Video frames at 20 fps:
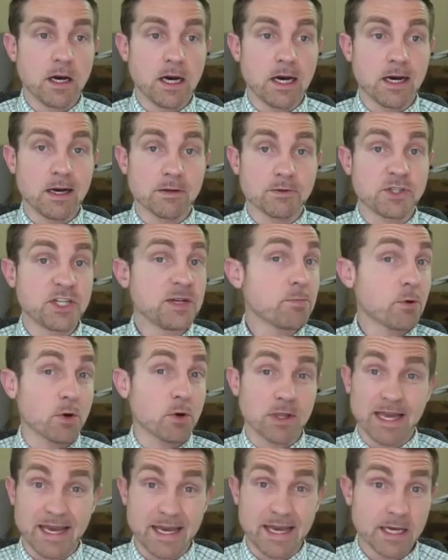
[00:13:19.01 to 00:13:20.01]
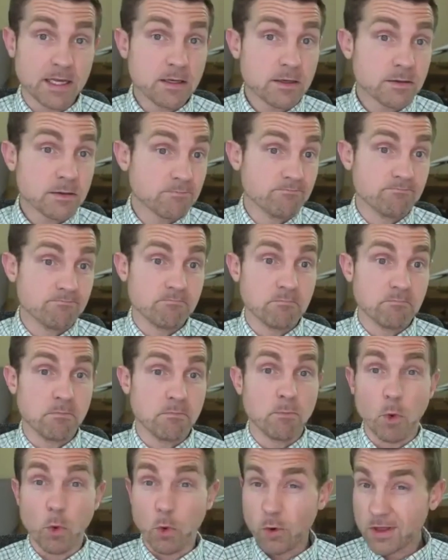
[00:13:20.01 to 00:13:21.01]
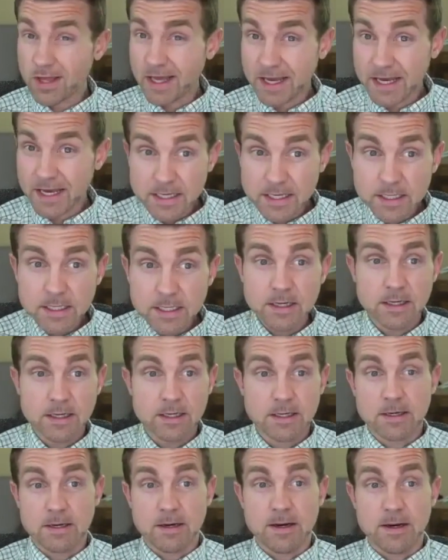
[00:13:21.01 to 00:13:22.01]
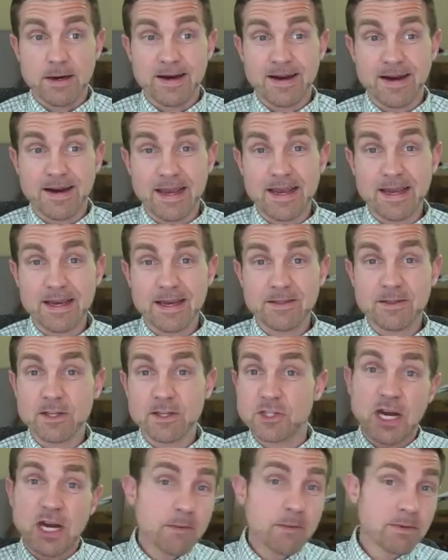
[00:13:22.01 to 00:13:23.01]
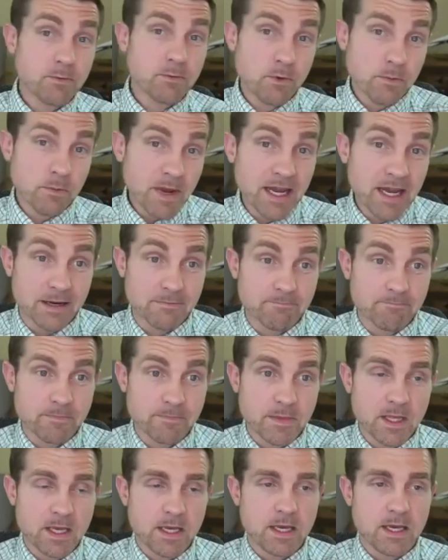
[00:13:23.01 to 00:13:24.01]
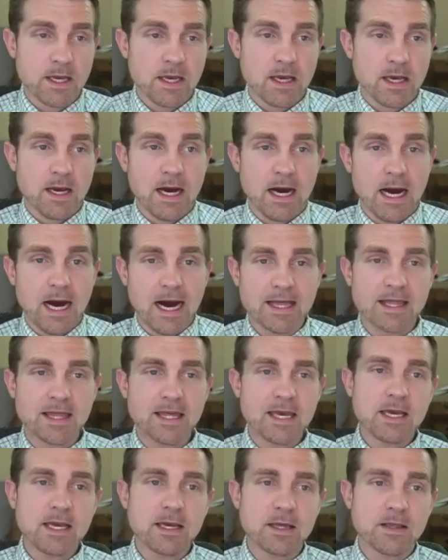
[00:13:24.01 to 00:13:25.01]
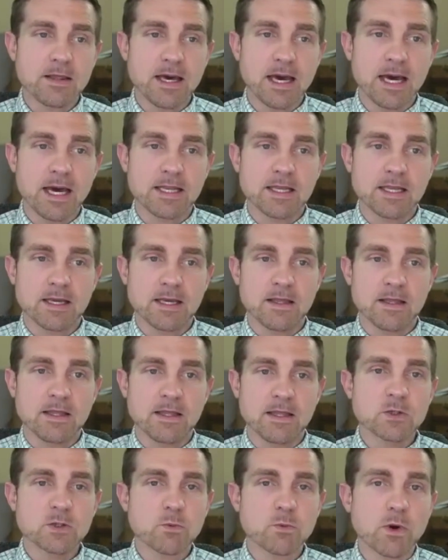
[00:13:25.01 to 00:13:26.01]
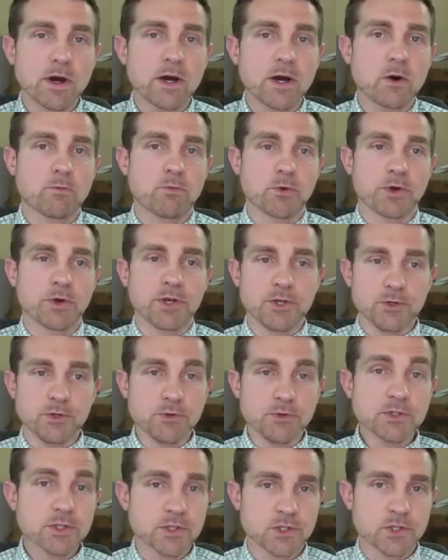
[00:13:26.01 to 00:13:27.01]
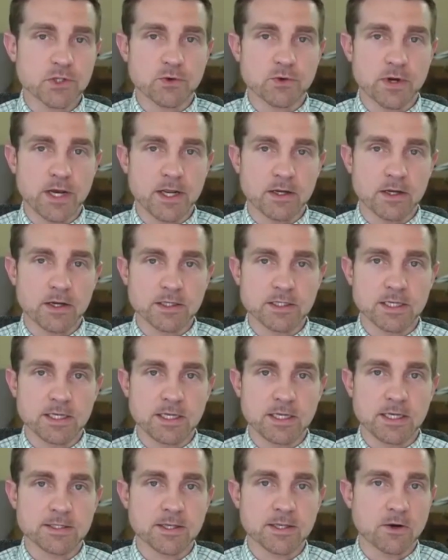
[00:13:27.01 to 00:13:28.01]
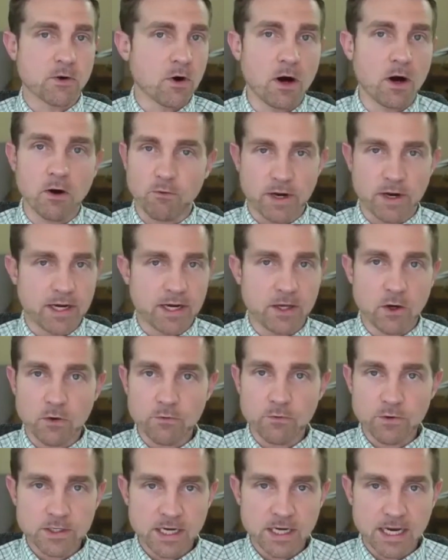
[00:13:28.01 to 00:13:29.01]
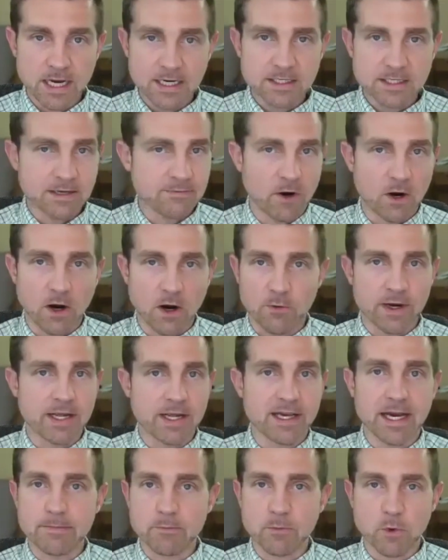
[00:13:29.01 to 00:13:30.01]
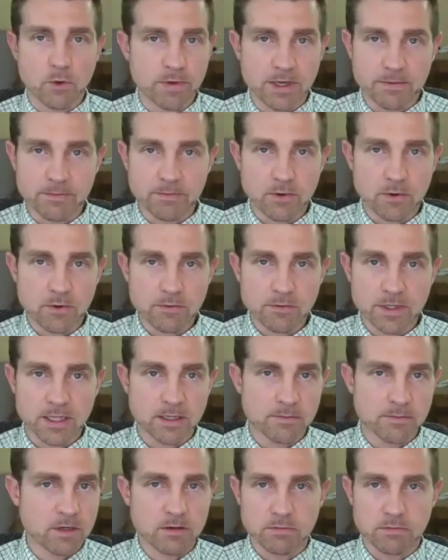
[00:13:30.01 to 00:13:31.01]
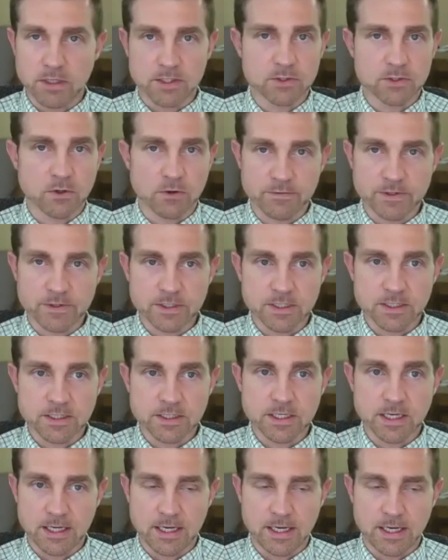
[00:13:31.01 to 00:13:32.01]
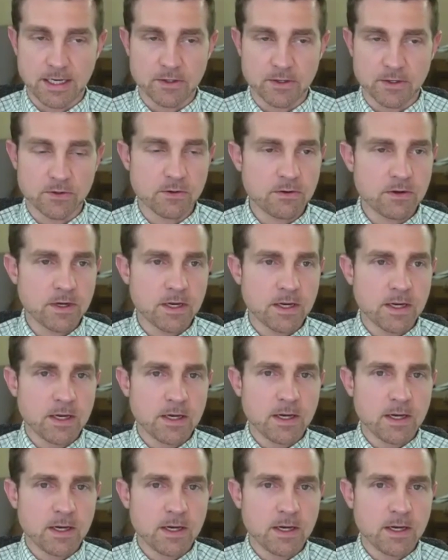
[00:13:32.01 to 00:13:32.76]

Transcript: uh, cheaper land, more land, uh, and the job can remain I think that this will help reduce the strain on cities that are already overtaxed. They've already got more people than the public services can handle.